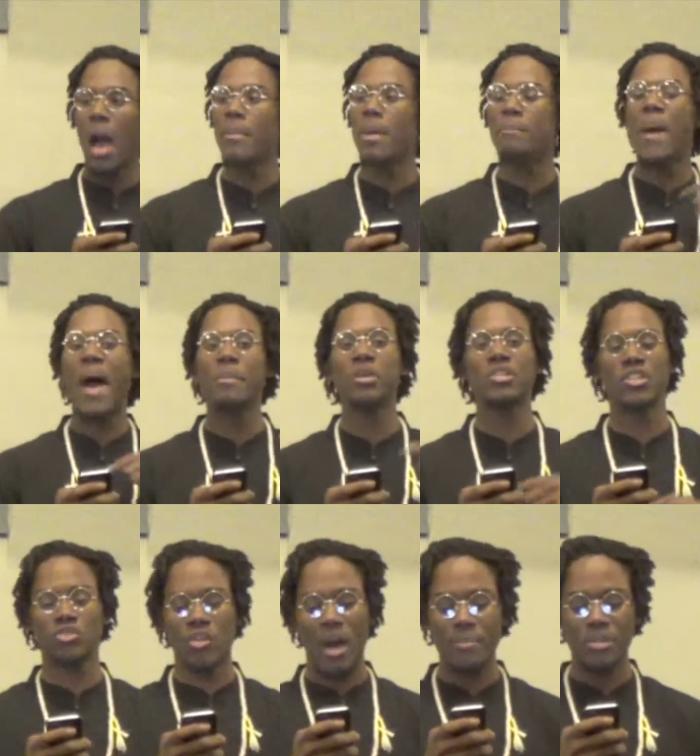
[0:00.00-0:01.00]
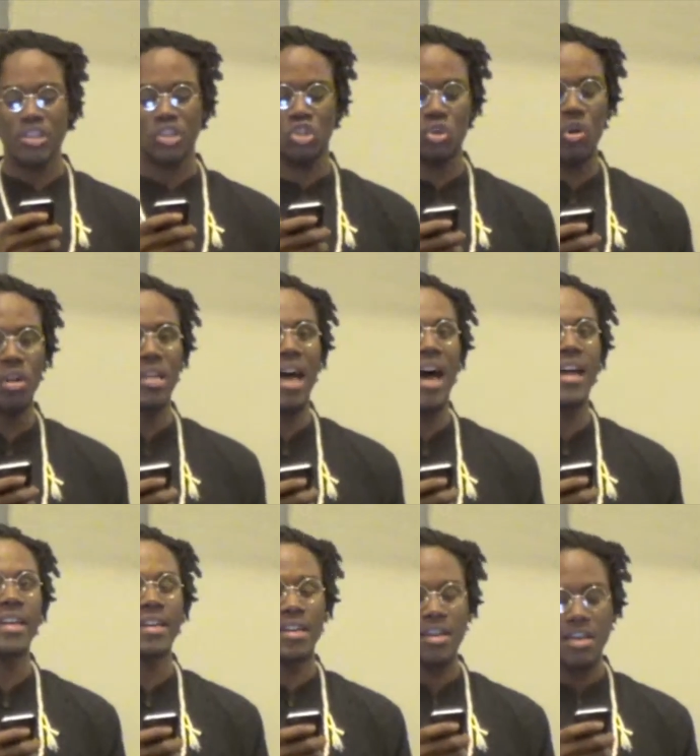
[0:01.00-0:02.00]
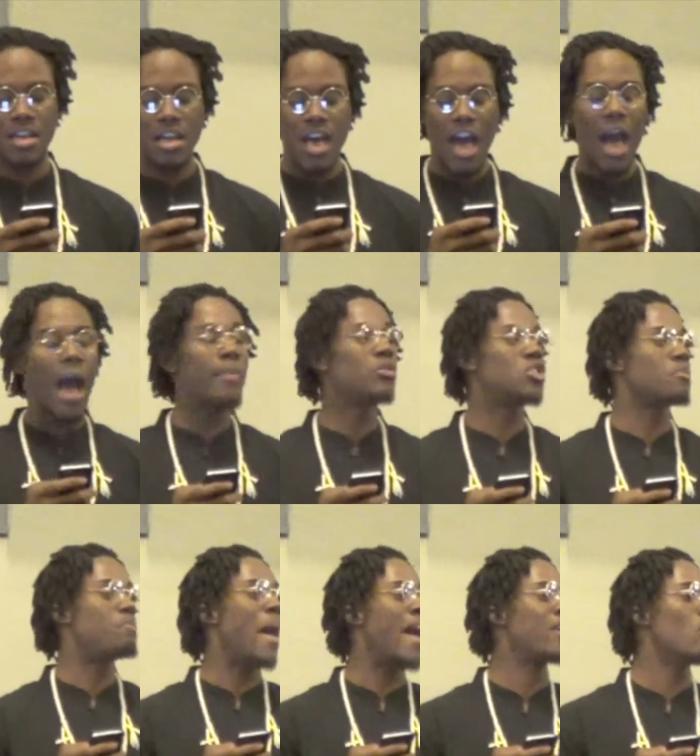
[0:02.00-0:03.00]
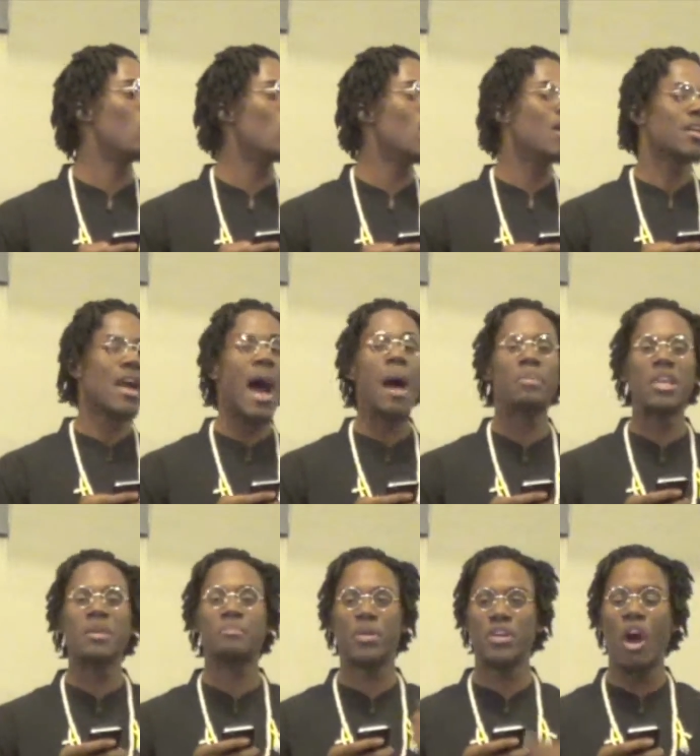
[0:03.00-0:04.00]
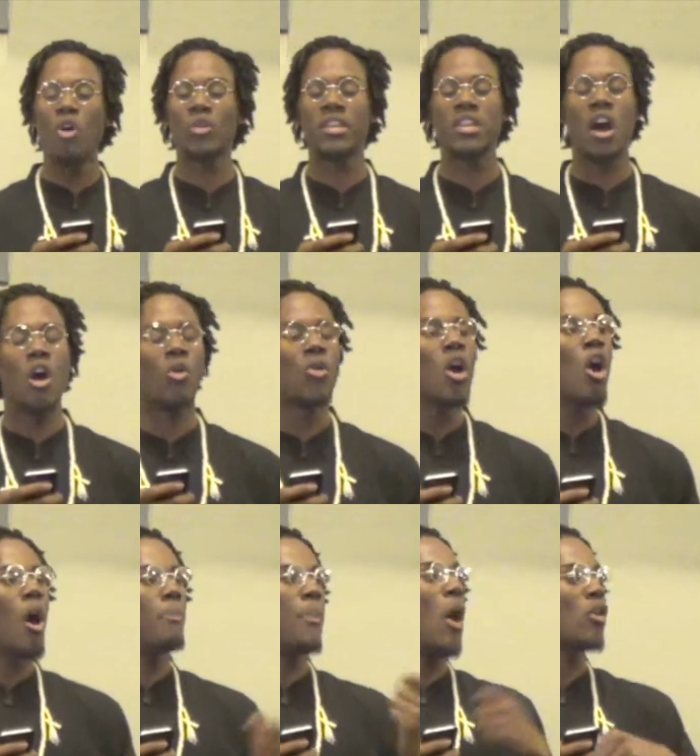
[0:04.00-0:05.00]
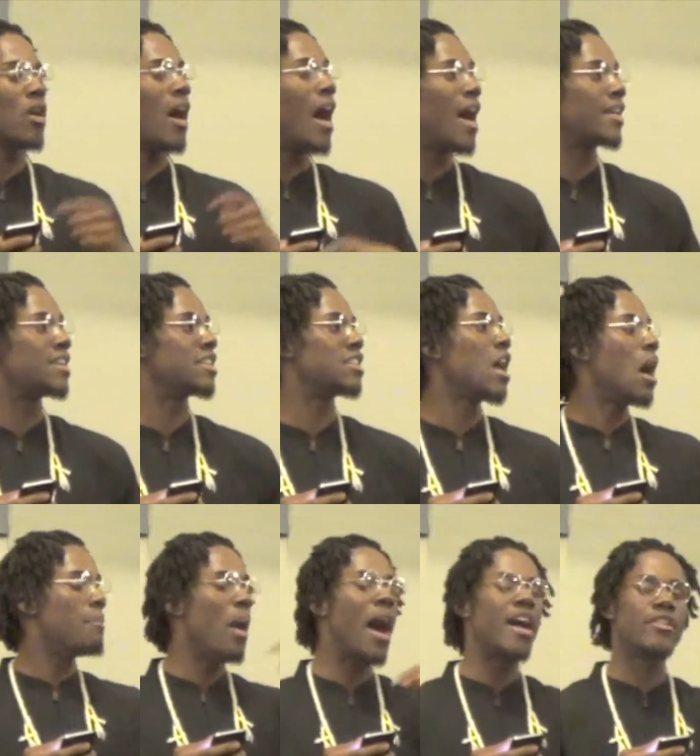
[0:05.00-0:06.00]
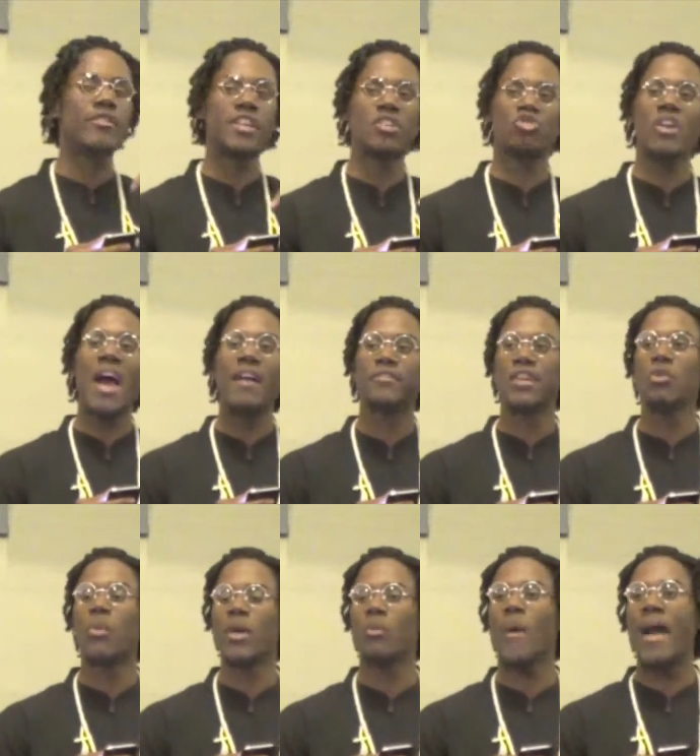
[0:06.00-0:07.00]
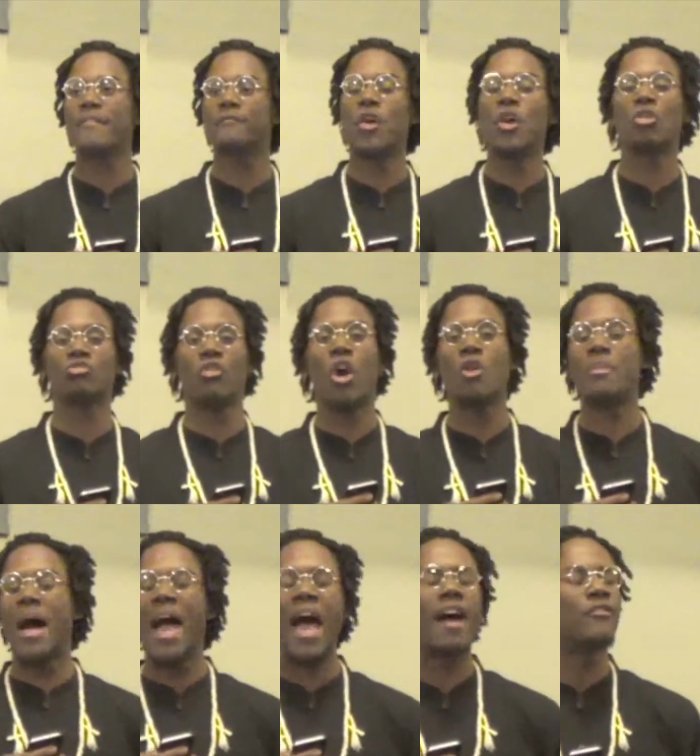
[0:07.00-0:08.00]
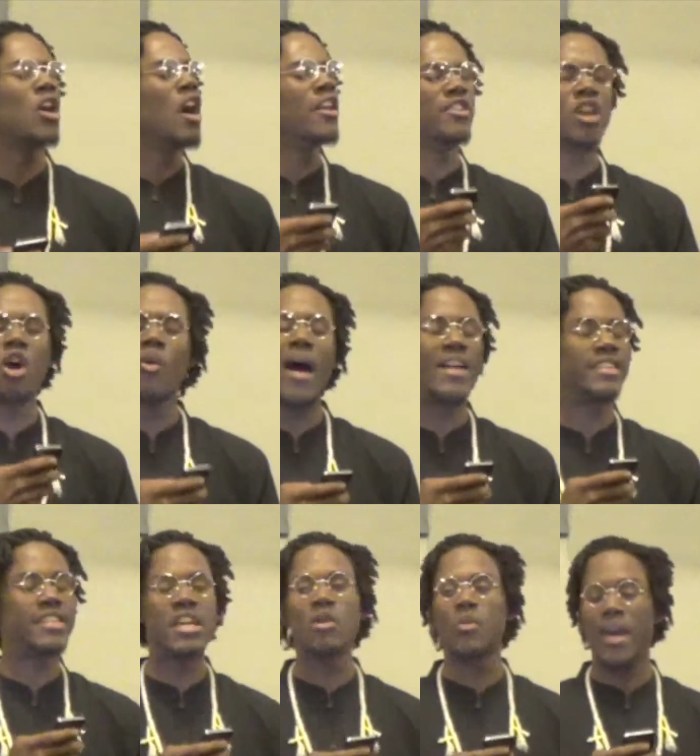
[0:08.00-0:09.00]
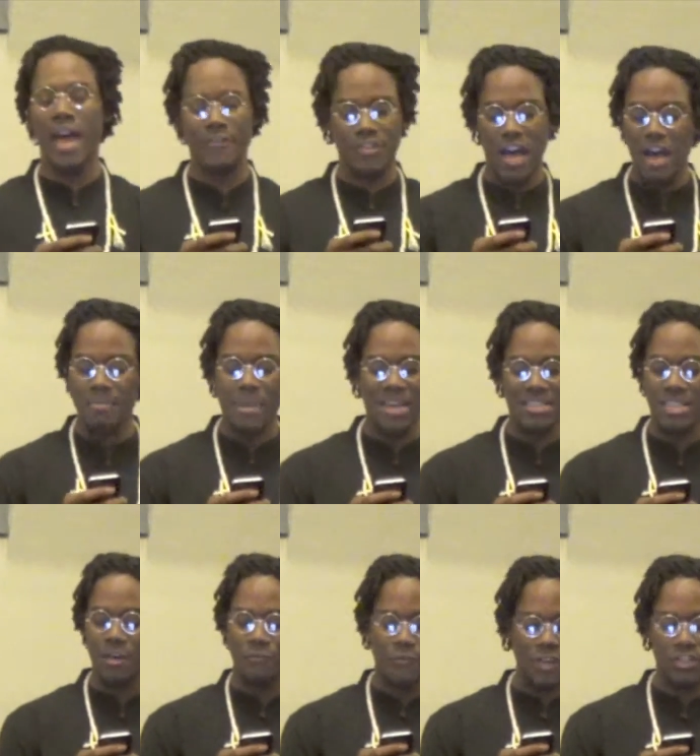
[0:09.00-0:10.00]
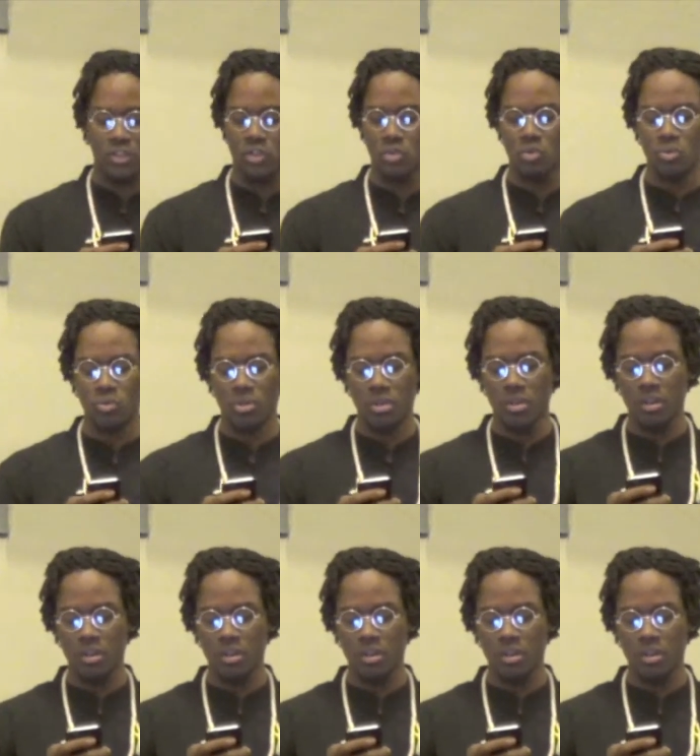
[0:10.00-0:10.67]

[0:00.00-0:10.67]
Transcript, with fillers: I'm a pebble describing the shoreline. I'm Geppetto cobbling Pinocchio or Pocahontas pondering the traveler where the white folk roam. I have no idea what I've gotten myself into.